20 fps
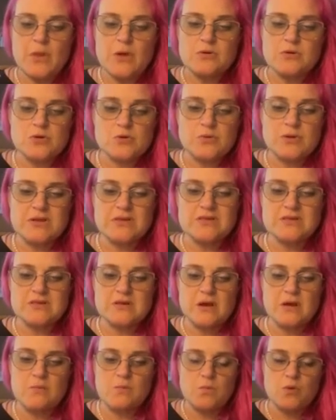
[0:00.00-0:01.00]
So we need to
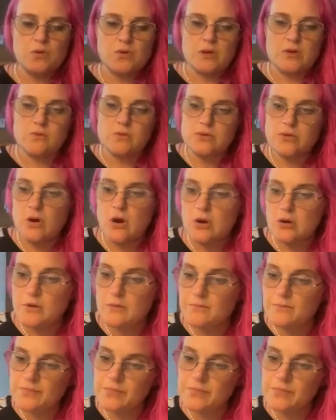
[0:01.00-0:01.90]
type more like we talk.